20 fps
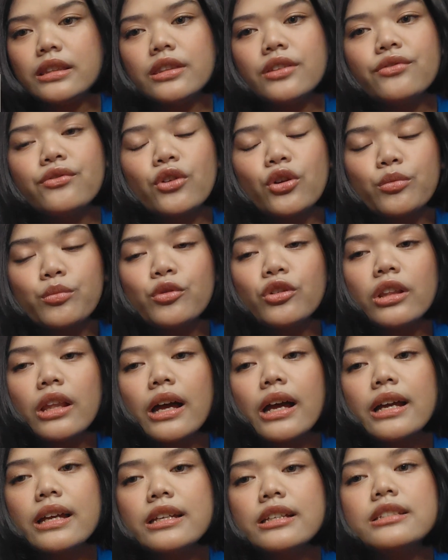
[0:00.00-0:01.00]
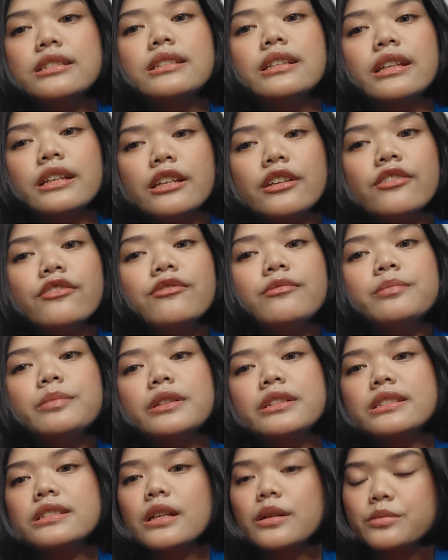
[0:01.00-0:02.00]
The formula is if
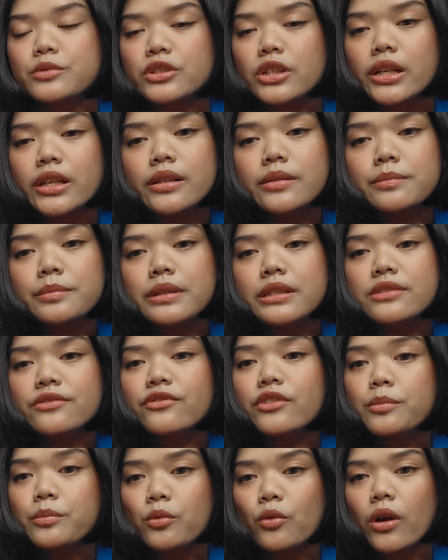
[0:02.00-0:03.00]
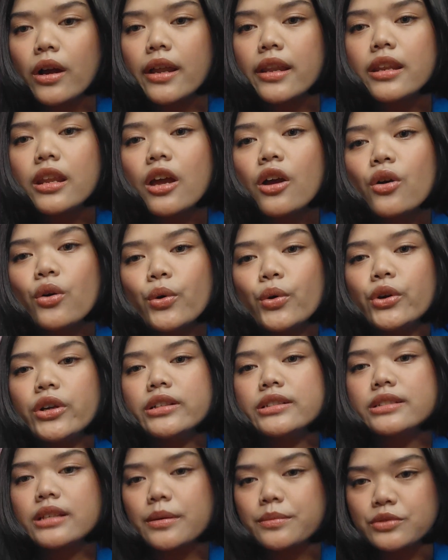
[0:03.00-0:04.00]
plus subject plus verb 1 or
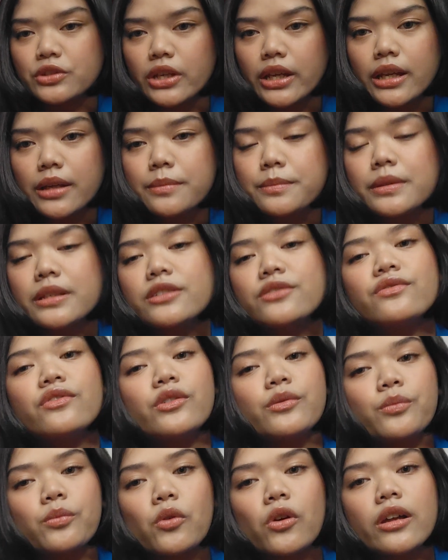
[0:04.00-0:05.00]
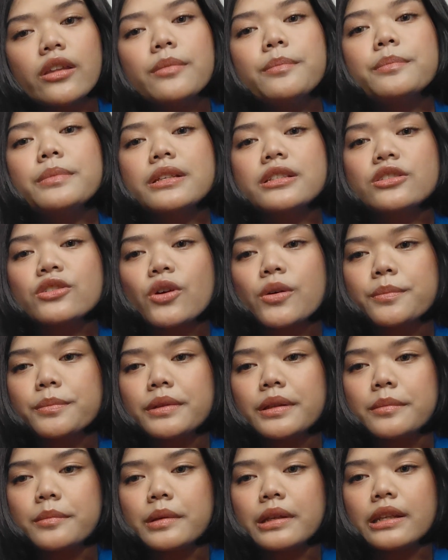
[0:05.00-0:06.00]
subject plus verb 1 plus
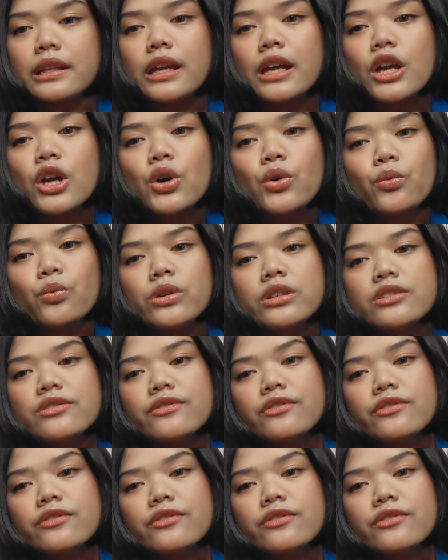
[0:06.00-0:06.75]
complement, which